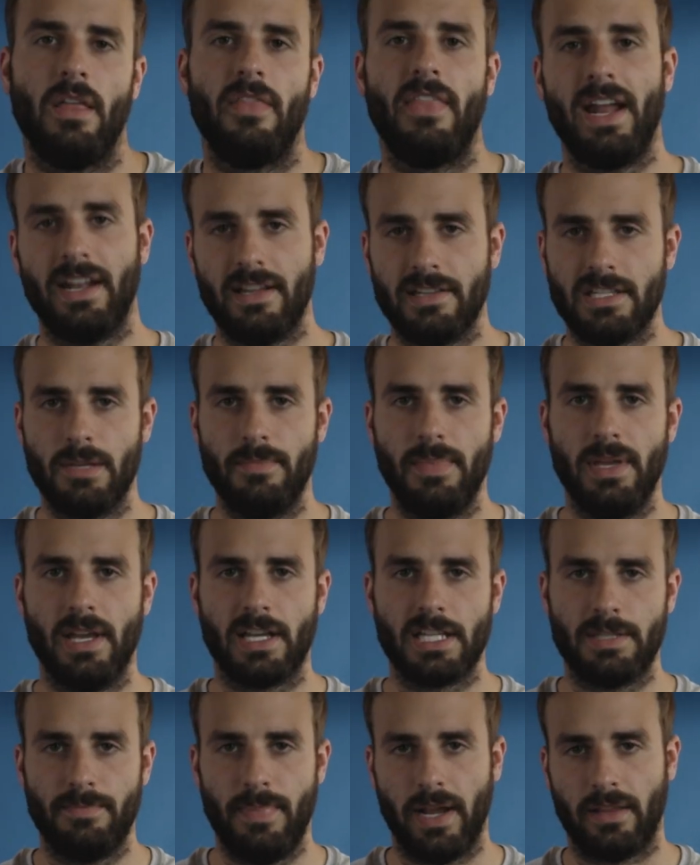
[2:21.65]
That is to be
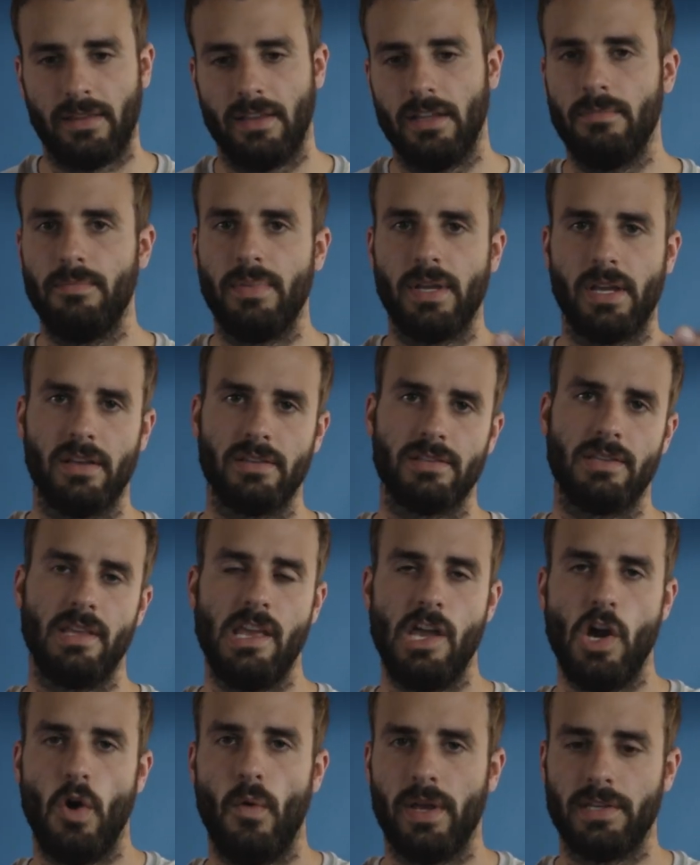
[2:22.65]
expected because
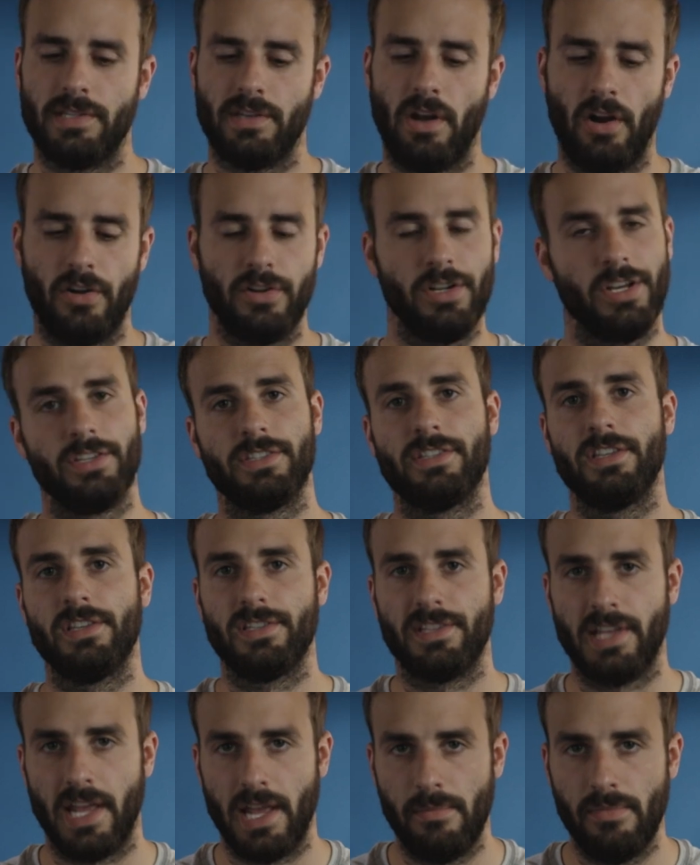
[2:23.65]
the EOS R does the
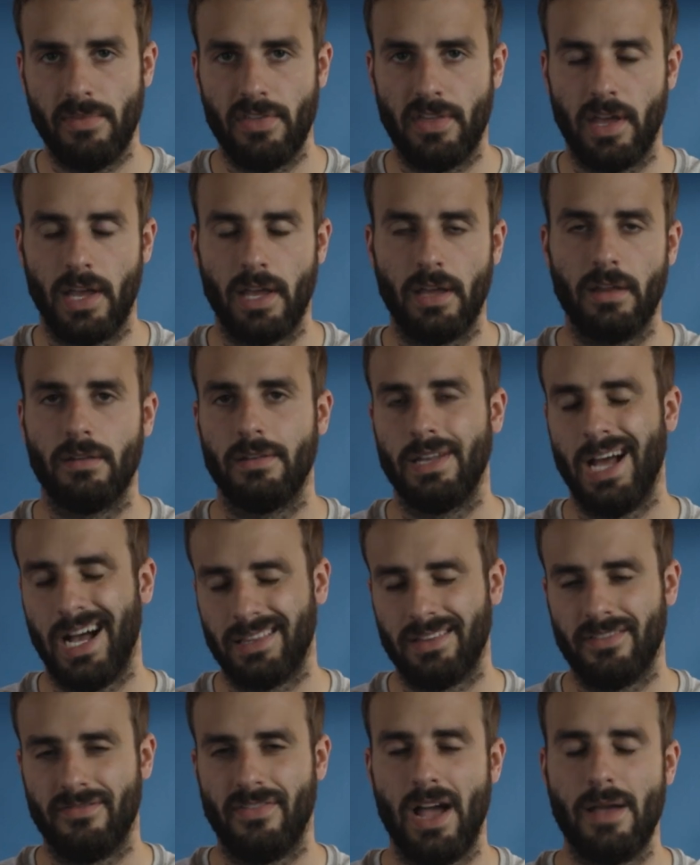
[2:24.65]
same thing,
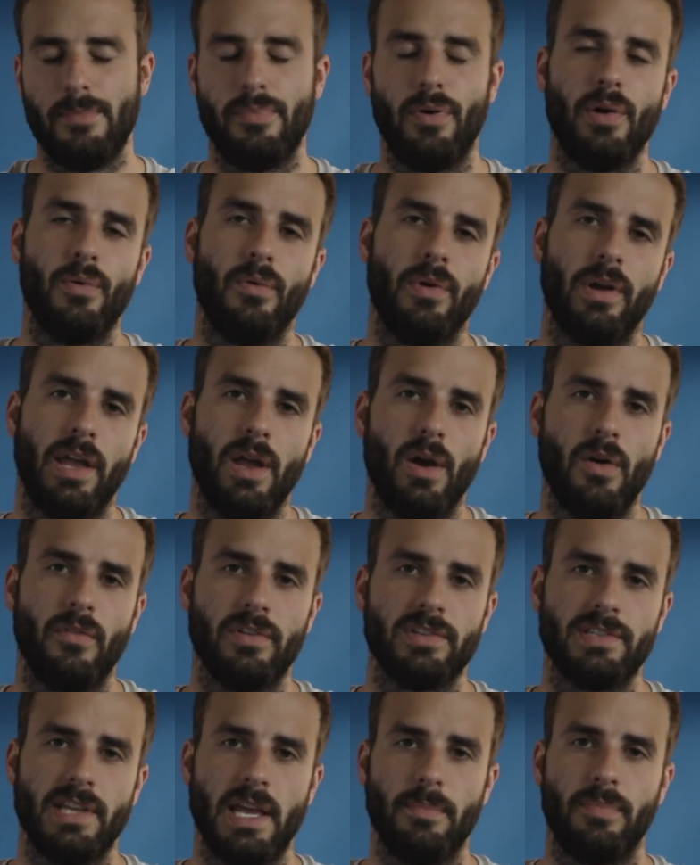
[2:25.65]
not the 5.1K
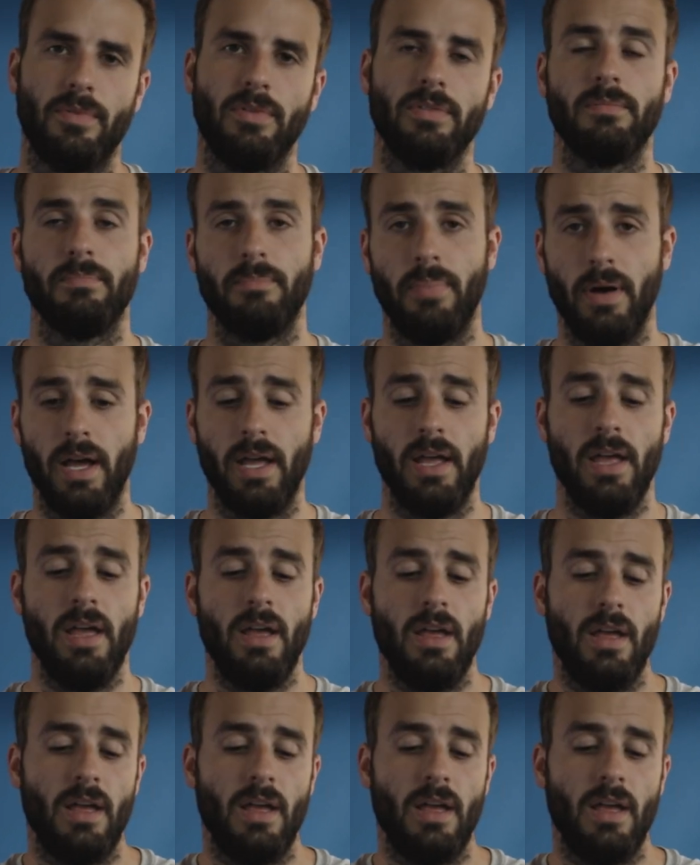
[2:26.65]
oversampled, but